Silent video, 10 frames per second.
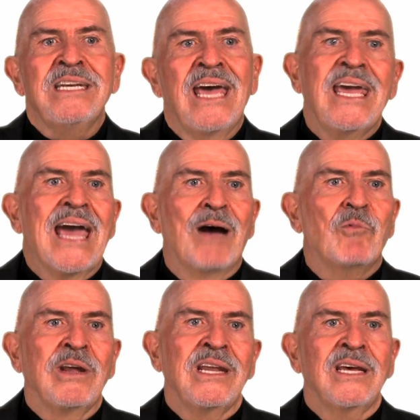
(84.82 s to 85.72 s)
day I
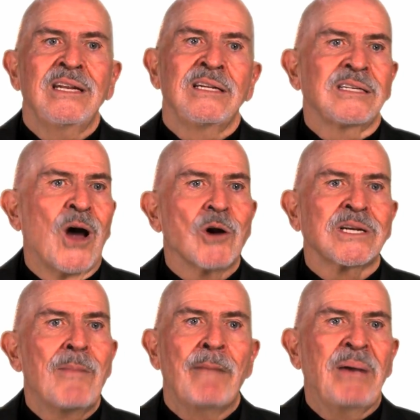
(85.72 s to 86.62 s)
went in and talked
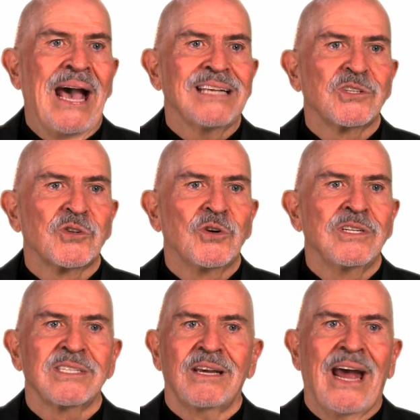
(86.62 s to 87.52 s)
to my pastor
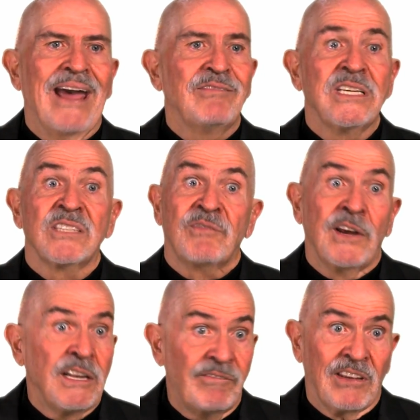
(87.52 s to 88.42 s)
and said, I have these
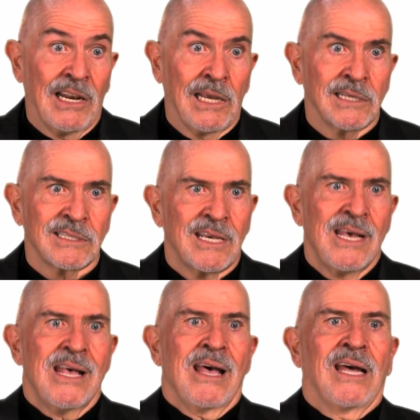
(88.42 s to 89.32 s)
funny feelings.
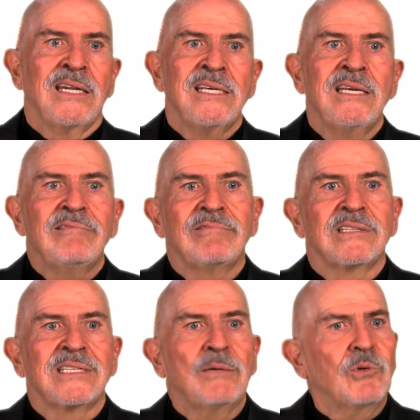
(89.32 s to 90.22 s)
And he
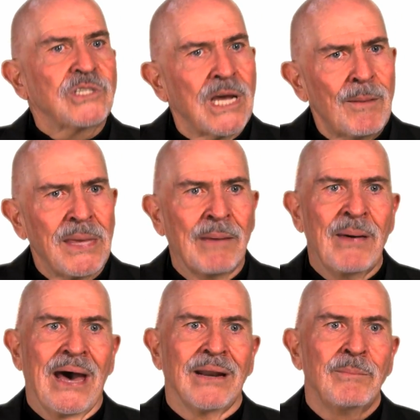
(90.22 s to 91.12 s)
said, well, tell me
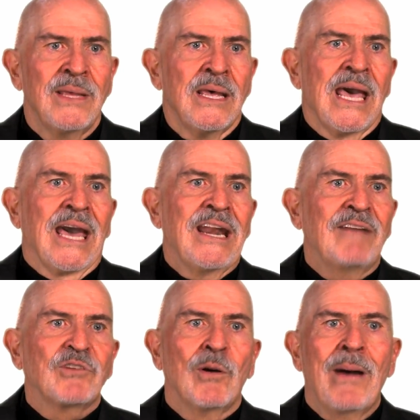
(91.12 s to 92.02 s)
about them. And
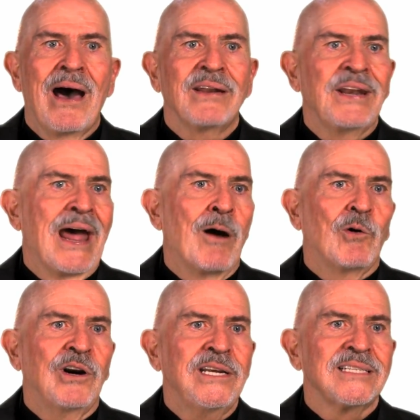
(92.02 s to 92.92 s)
after about an
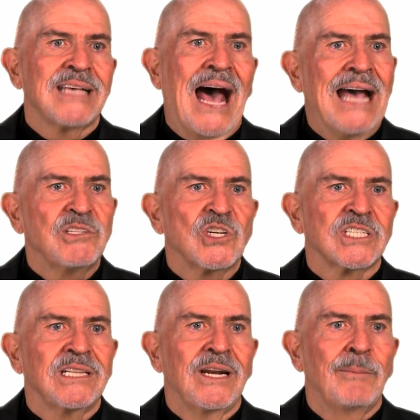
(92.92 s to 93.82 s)
hour, his eye
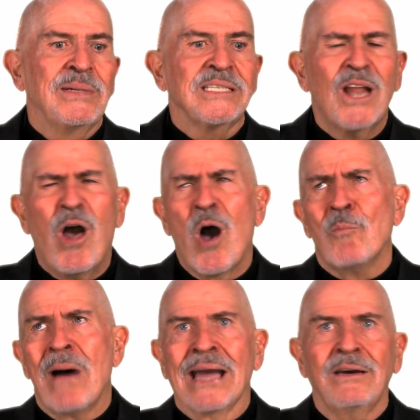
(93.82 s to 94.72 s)
just lit up and he said, oh
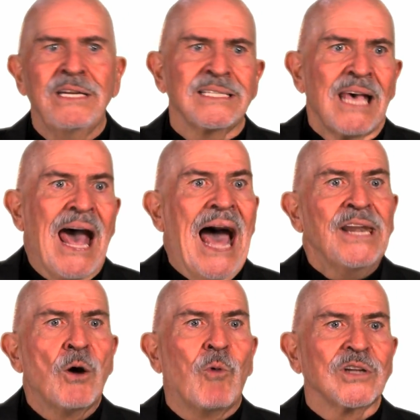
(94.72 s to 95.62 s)
my goodness, I
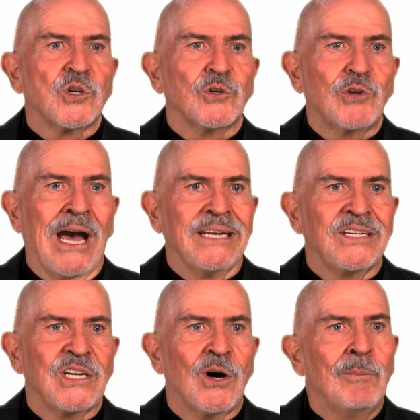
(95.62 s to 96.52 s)
know what you're trying to
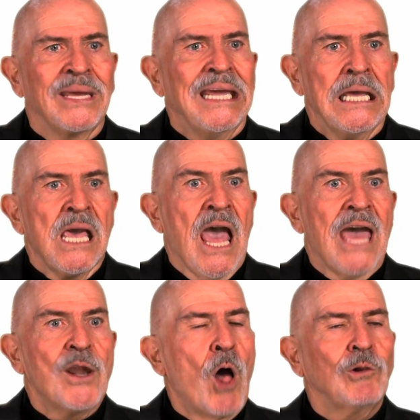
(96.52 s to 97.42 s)
tell me.
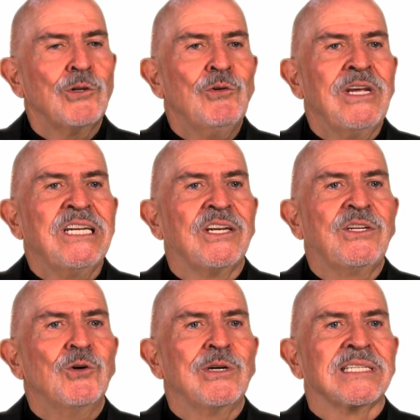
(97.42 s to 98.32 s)
And all you need to
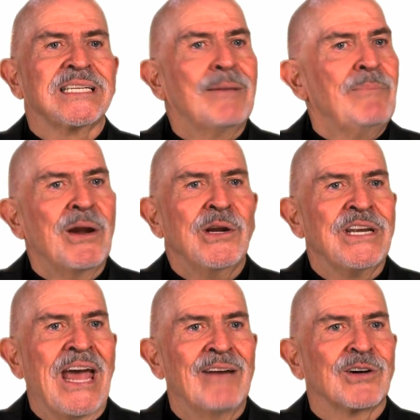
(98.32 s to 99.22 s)
do is get married
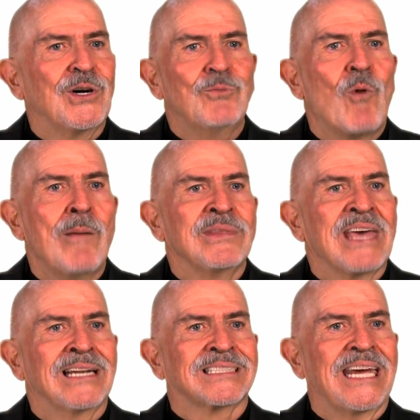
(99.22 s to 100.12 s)
and have a good woman.
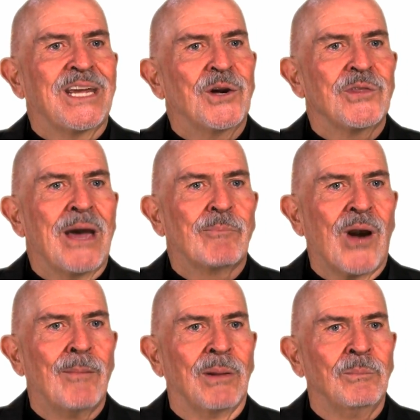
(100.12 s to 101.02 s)
That'll take care of that
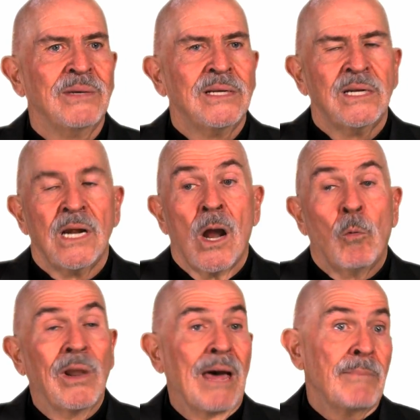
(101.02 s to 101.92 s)
problem.
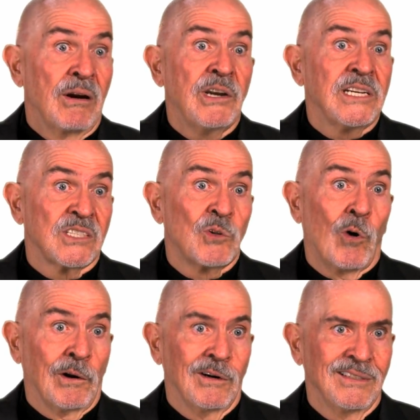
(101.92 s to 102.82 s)
Well, I married his
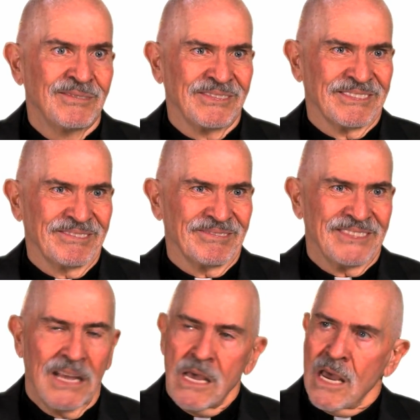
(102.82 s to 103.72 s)
daughter.
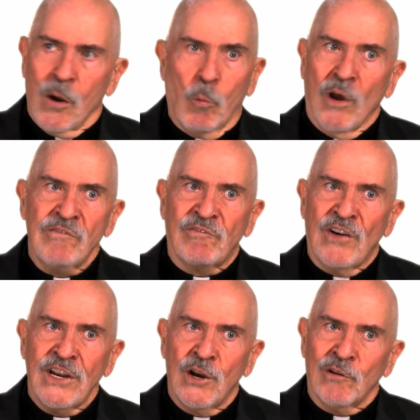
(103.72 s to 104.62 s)
Wasn't
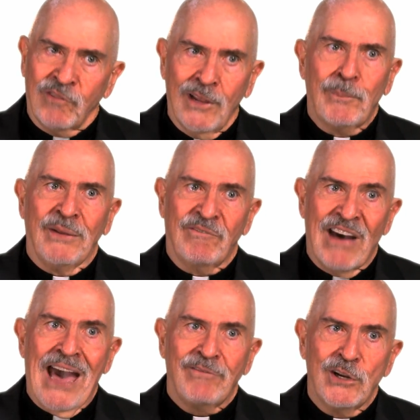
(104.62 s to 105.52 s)
funny or flippant
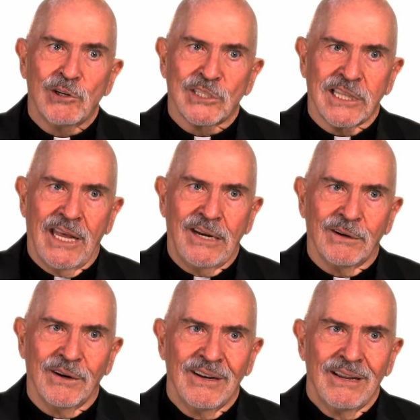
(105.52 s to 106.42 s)
5 years later